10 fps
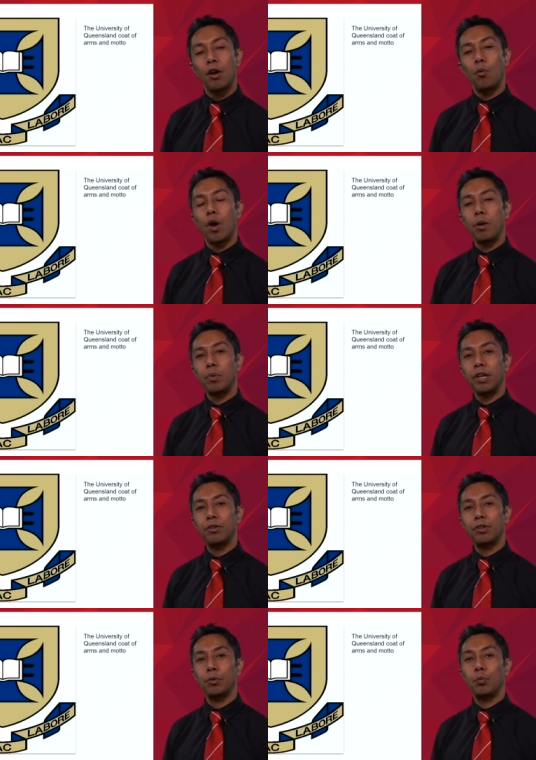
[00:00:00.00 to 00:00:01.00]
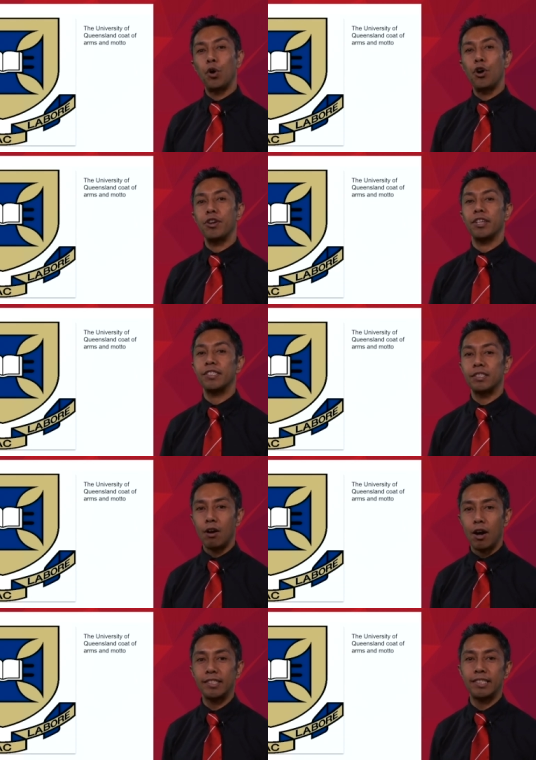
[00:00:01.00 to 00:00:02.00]
When we look at the word
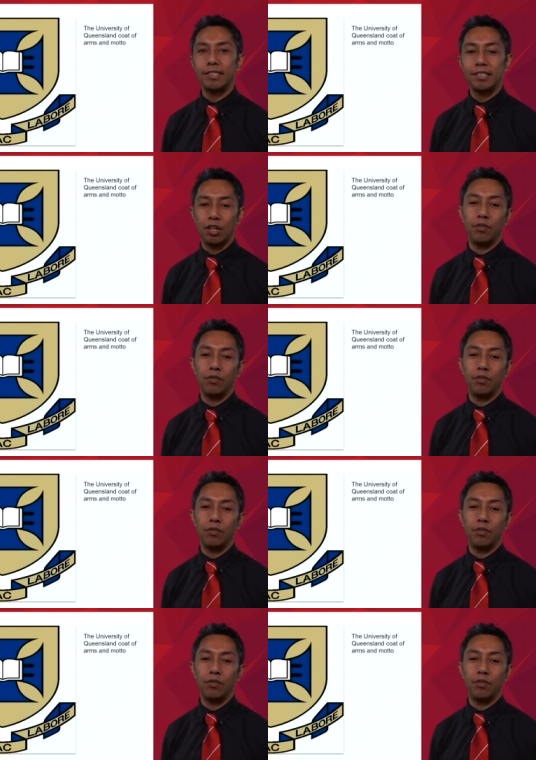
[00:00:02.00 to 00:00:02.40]
science itself,